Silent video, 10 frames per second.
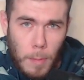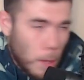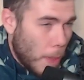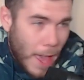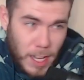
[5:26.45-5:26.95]

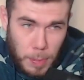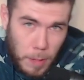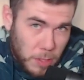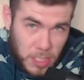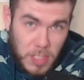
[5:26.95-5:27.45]
But Paddy
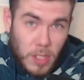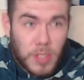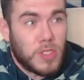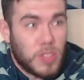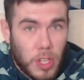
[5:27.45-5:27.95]
Pimblett still
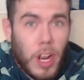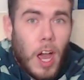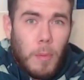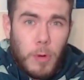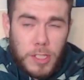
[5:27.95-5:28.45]
stood
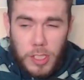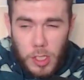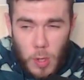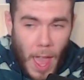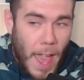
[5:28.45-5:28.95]
up, which
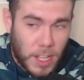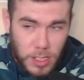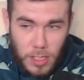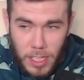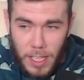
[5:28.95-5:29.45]
you
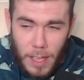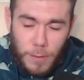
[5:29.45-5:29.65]
actually,